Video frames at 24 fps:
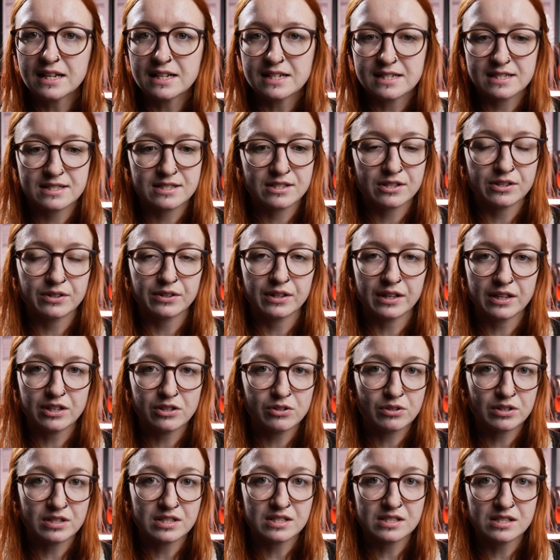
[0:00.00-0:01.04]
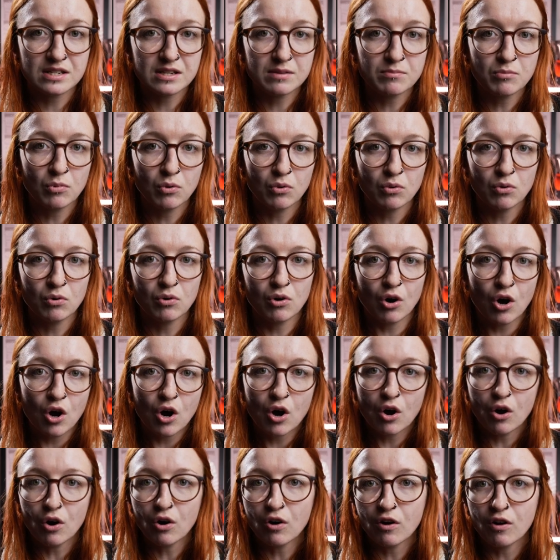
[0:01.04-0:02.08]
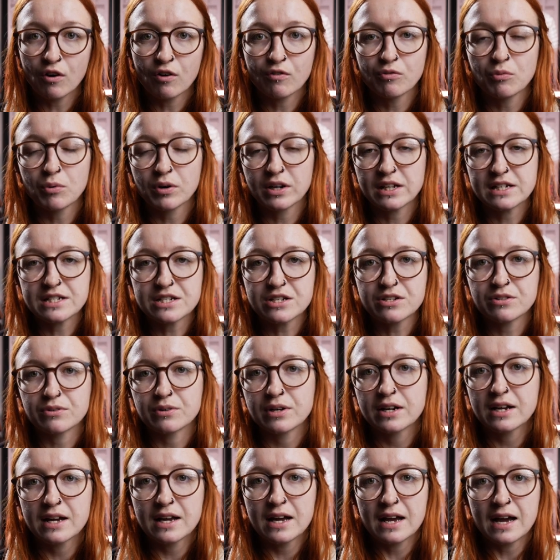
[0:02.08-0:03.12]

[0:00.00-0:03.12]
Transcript: so that you can see more of what I do.